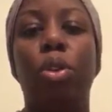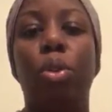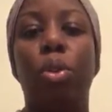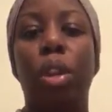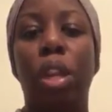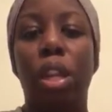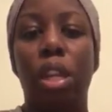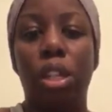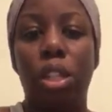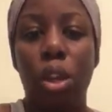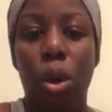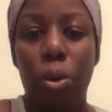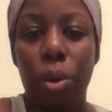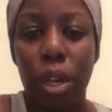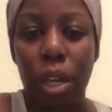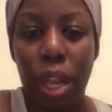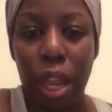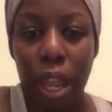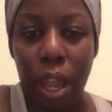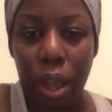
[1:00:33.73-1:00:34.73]
You need to tone
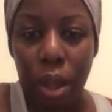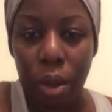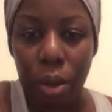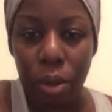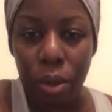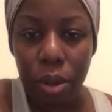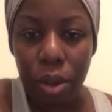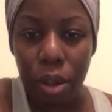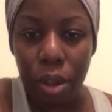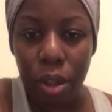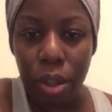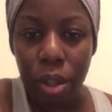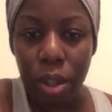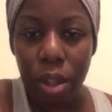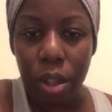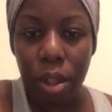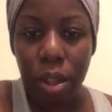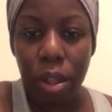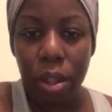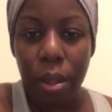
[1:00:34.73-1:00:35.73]
it down.
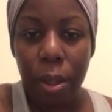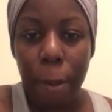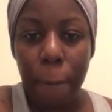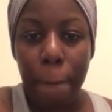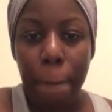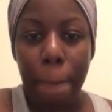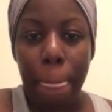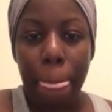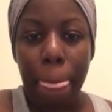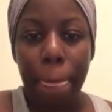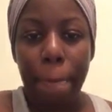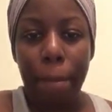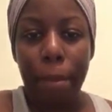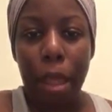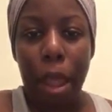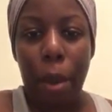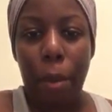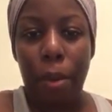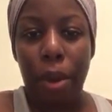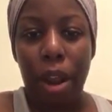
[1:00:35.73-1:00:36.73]

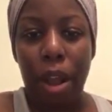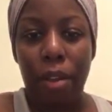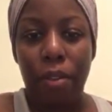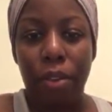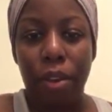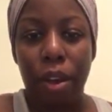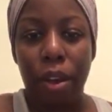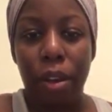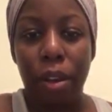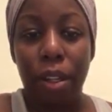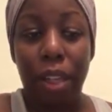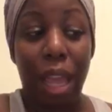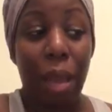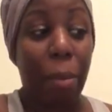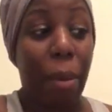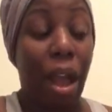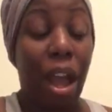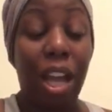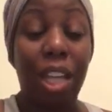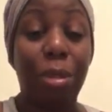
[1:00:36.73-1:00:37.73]
Or whatever. Like,
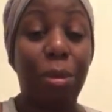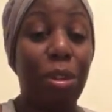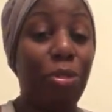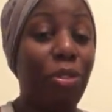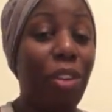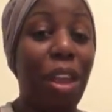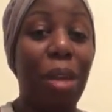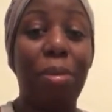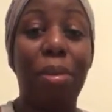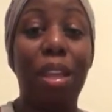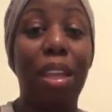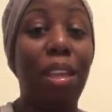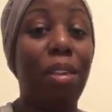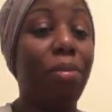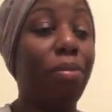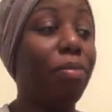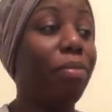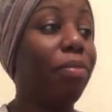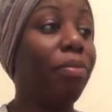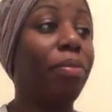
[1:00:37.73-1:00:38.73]
my husband's family,
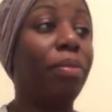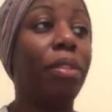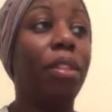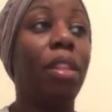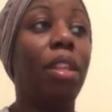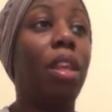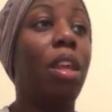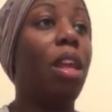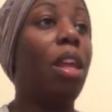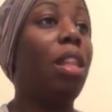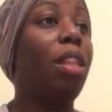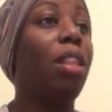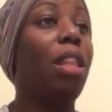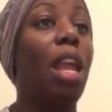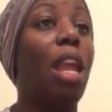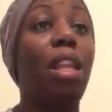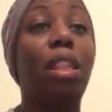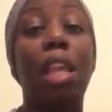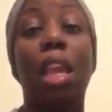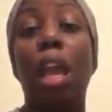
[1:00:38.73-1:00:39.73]

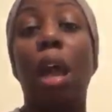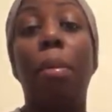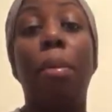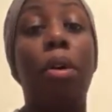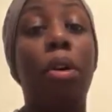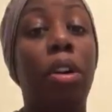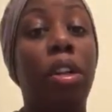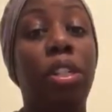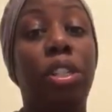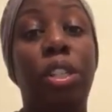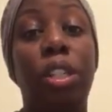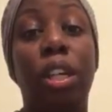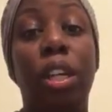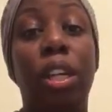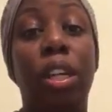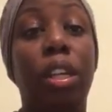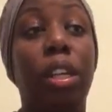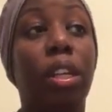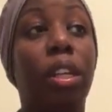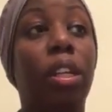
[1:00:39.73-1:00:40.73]
they think I'm hood as
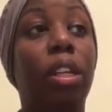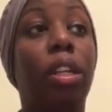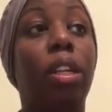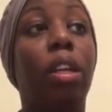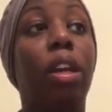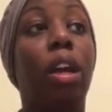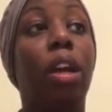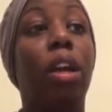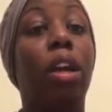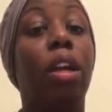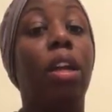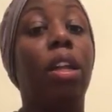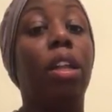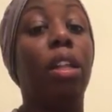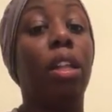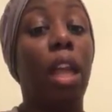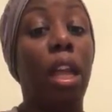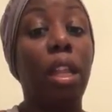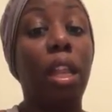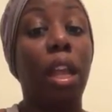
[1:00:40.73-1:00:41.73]
shit.
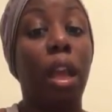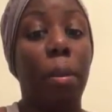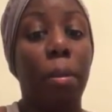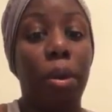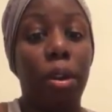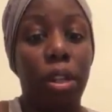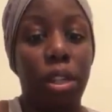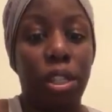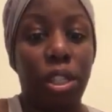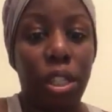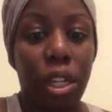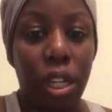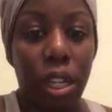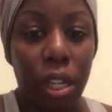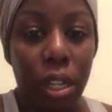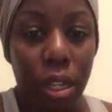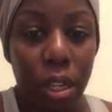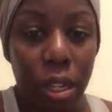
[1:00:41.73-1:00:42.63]
They think I'm hood as shit.